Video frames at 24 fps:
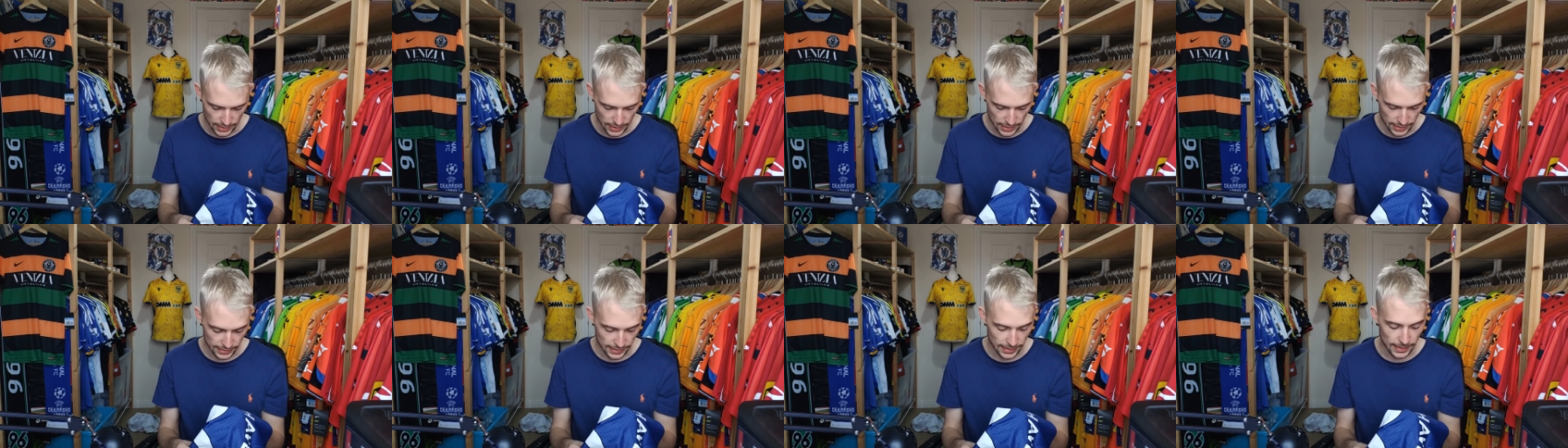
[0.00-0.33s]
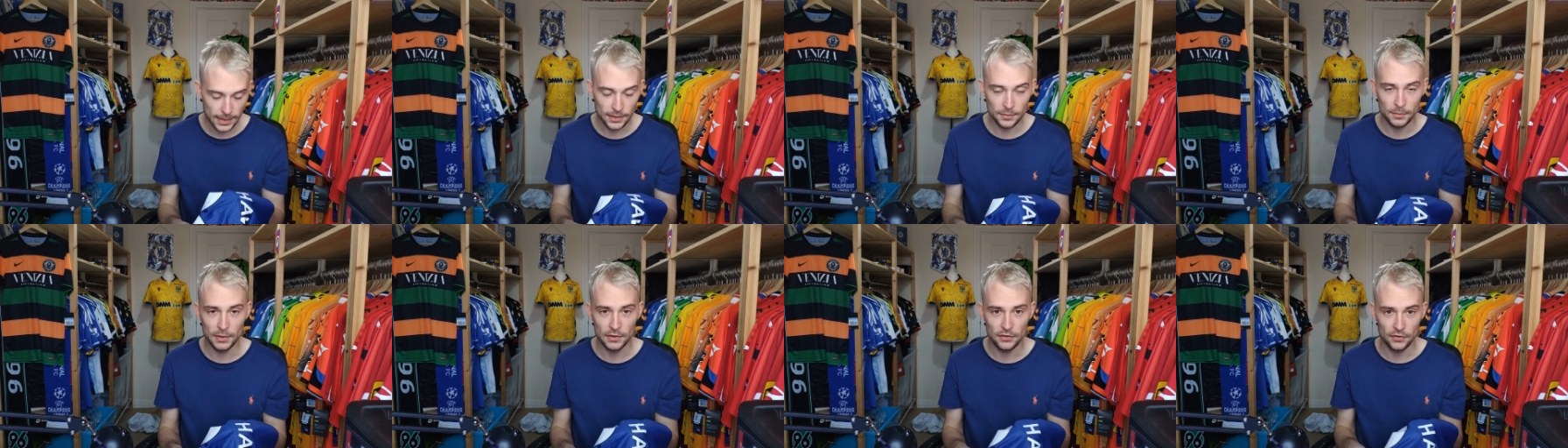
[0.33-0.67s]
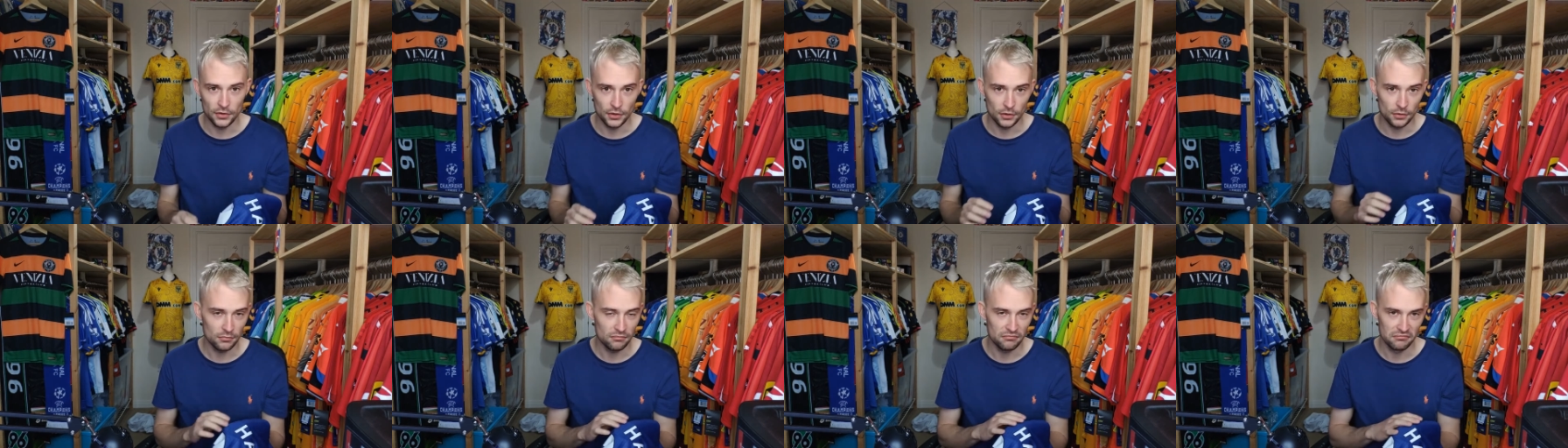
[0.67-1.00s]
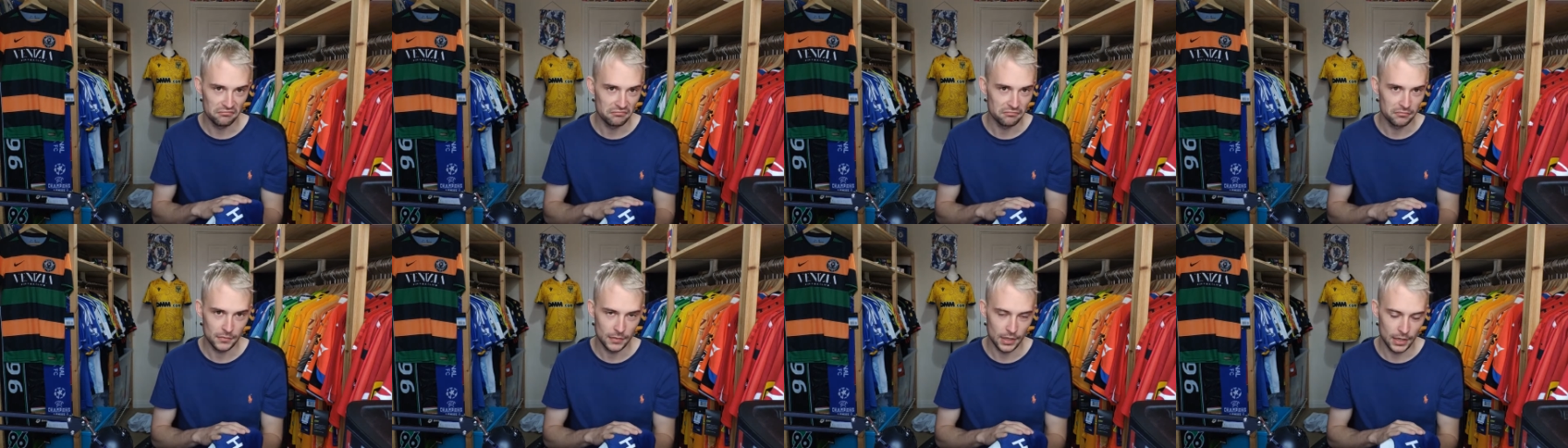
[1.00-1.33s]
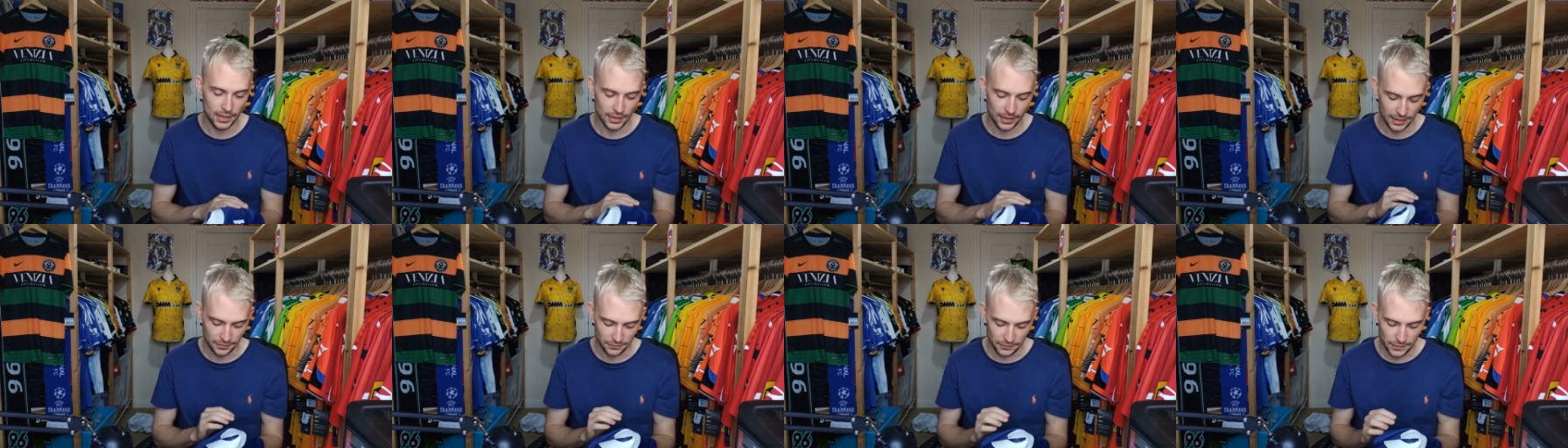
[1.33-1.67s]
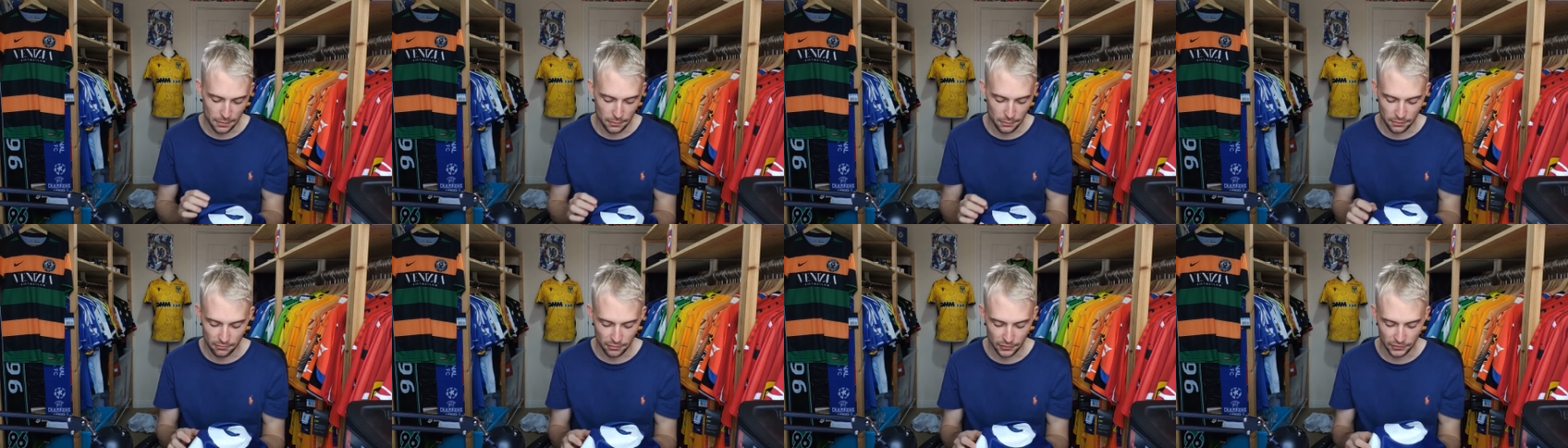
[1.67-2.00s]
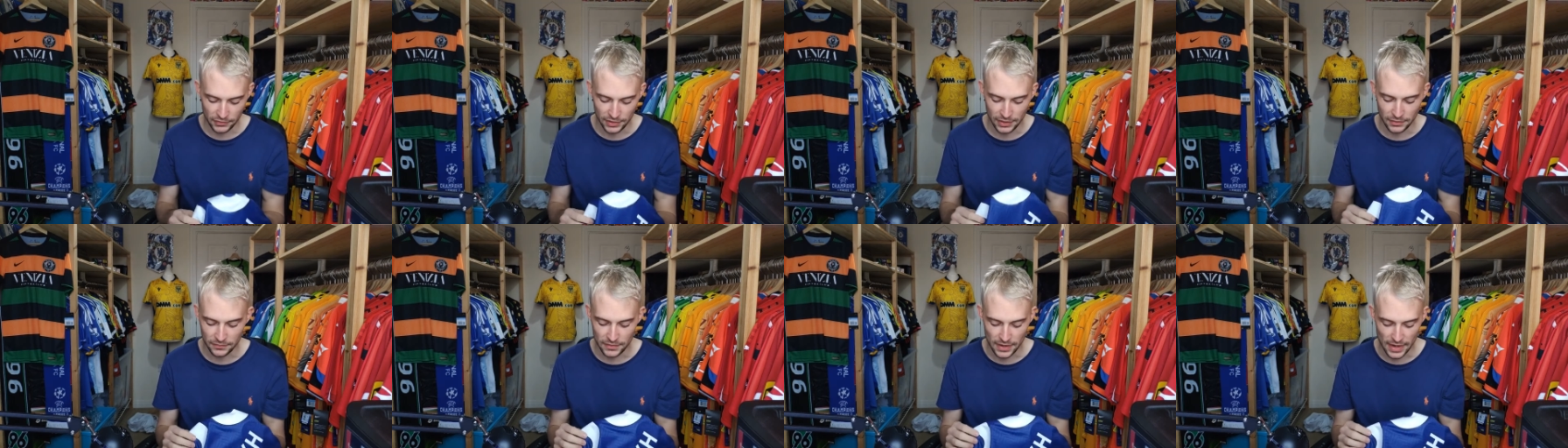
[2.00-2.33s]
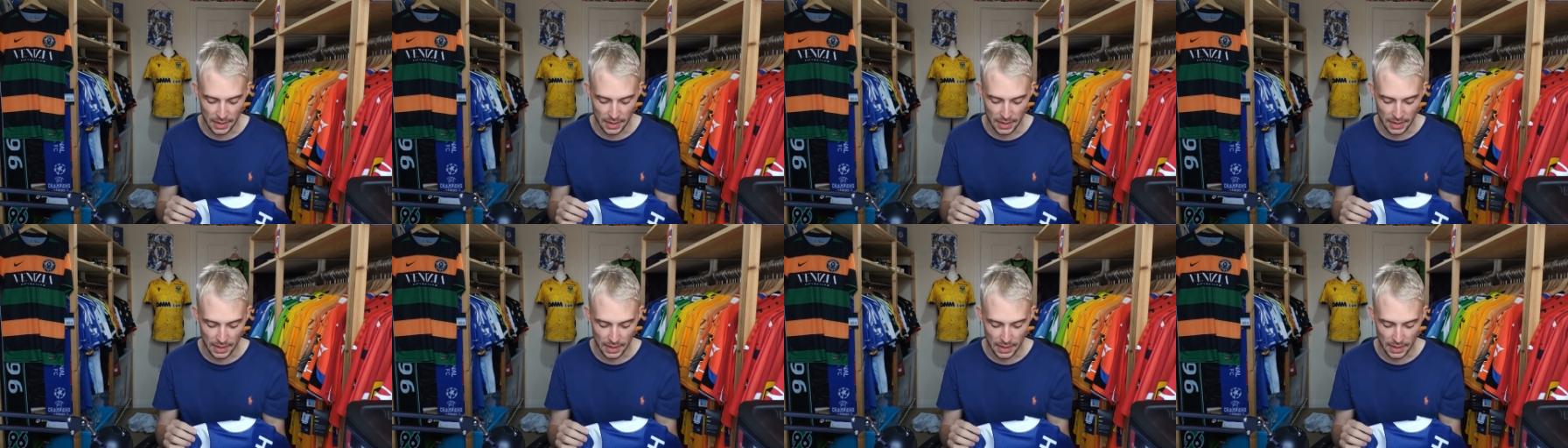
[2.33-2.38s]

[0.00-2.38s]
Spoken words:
And I'll admit to you, if I would have received it,